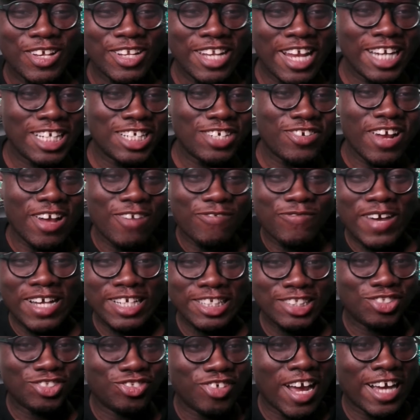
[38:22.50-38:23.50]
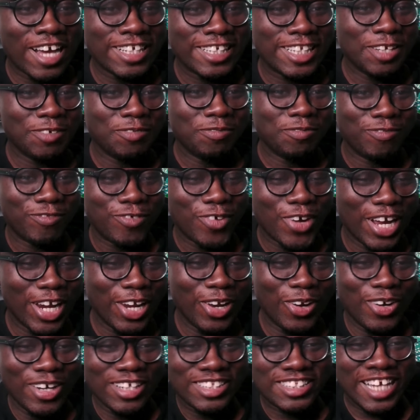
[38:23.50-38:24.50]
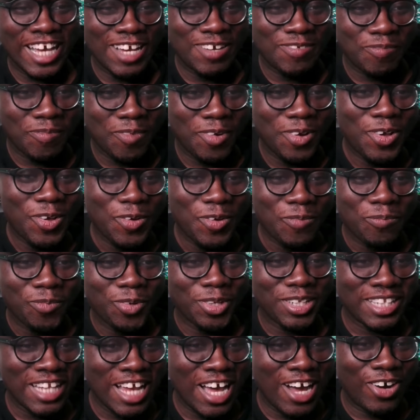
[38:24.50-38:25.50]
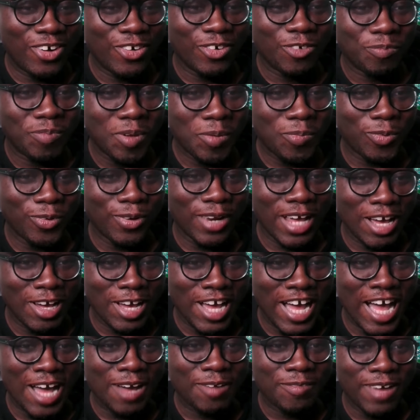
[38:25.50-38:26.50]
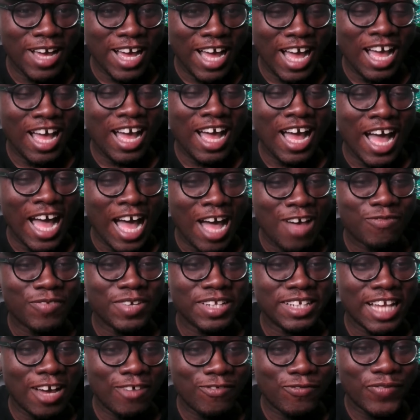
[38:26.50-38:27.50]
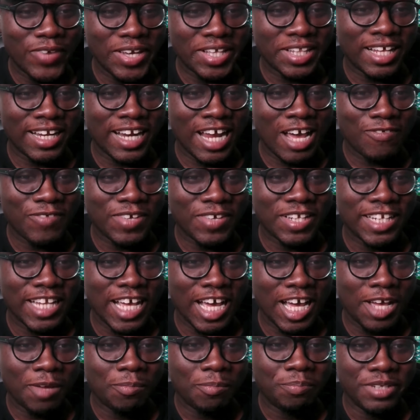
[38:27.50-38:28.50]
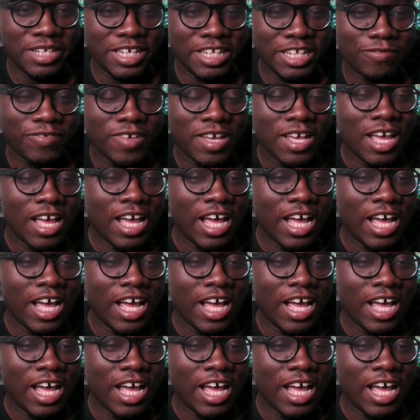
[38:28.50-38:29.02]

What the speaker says: Nigerian fans dragged him for a long time, but now people are having that faith and having that belief.